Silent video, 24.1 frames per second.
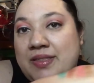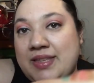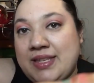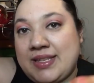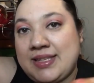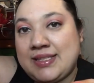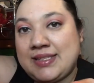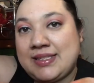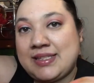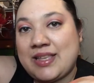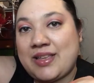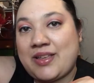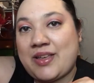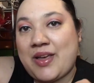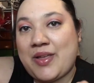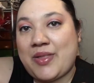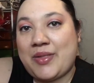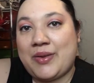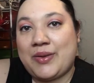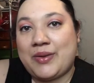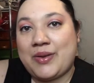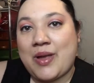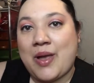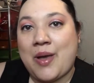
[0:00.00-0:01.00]
this
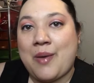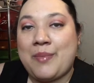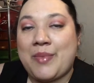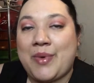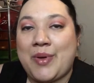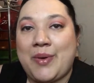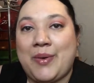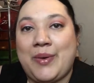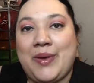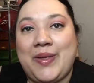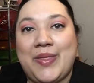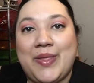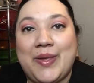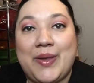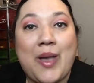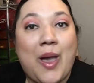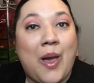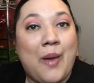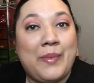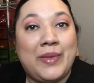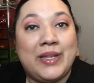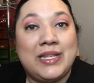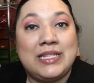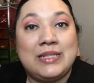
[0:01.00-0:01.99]
color combo in the
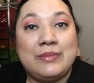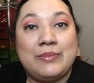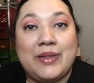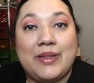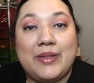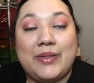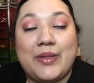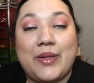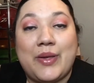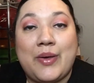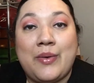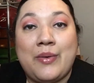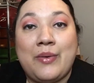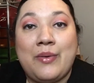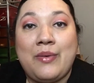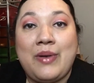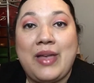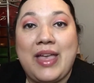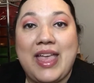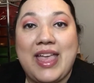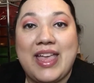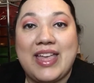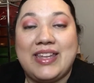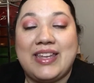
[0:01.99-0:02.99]
comments below,
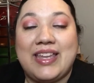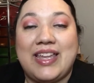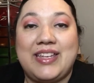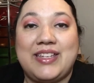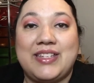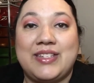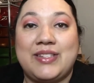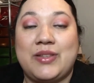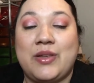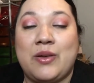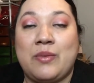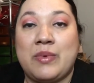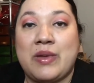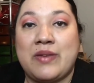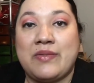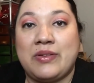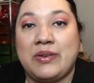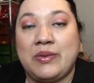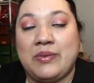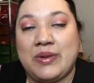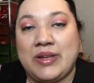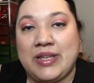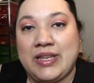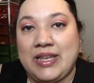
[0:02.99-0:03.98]
and I just hope
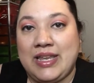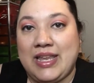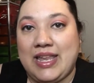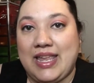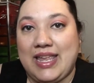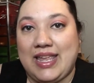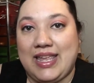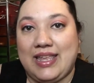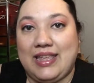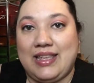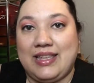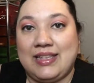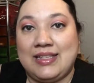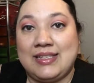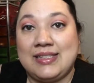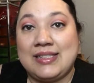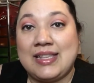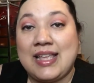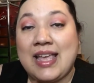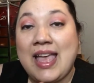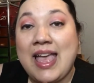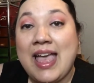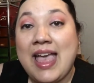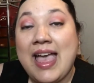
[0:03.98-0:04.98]
everyone is
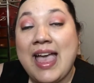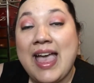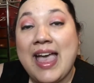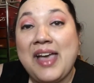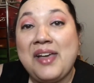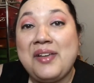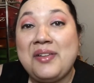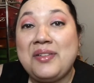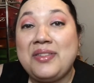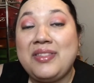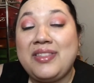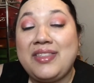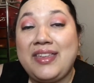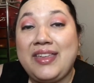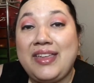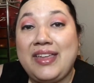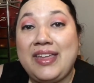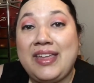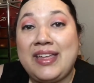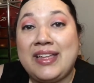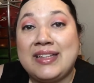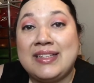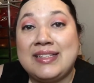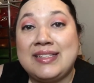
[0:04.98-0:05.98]

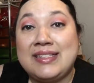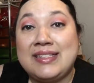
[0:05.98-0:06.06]
healthy and